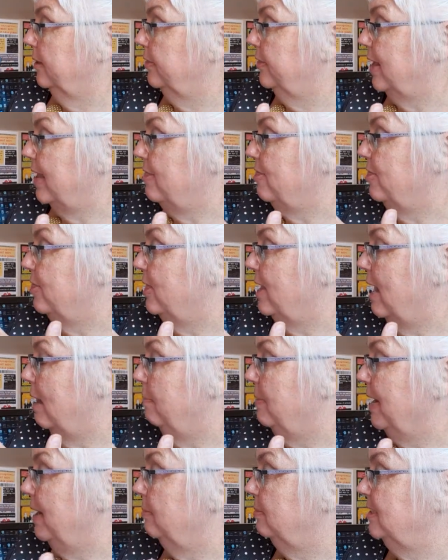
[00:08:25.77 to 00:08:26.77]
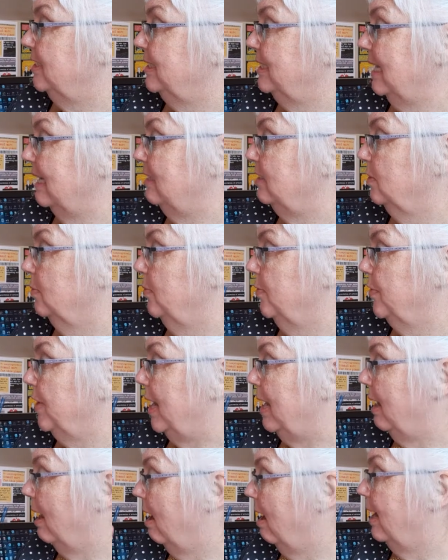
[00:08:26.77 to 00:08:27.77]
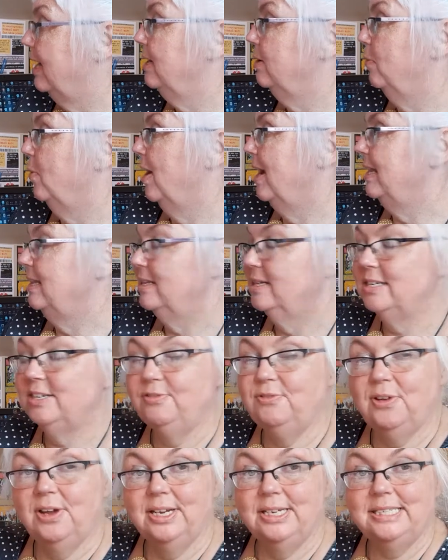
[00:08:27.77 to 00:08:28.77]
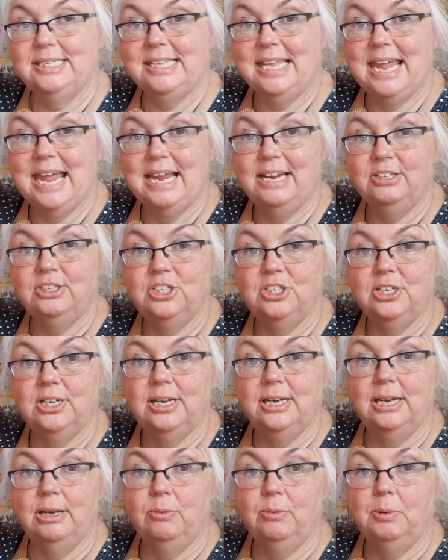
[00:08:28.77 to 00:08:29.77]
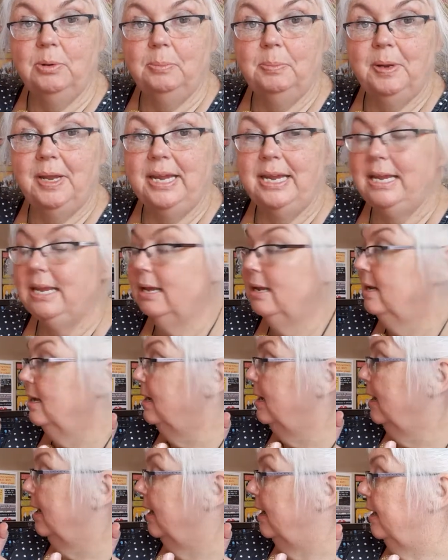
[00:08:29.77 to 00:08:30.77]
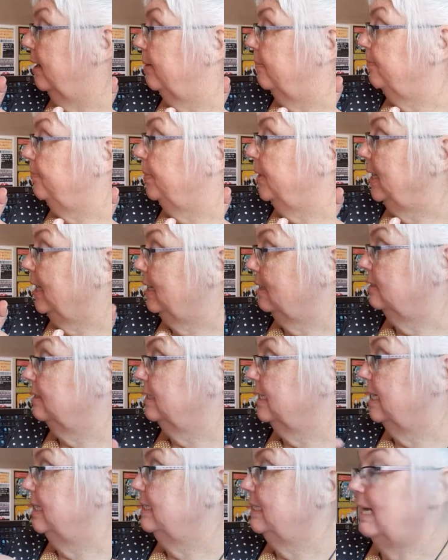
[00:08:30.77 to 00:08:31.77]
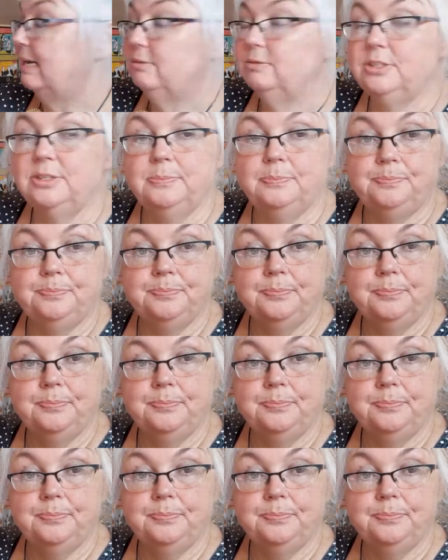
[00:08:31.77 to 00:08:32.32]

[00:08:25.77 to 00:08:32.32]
then I'll be able to take some of that line away that defines the edge, and it will be it'll stand out.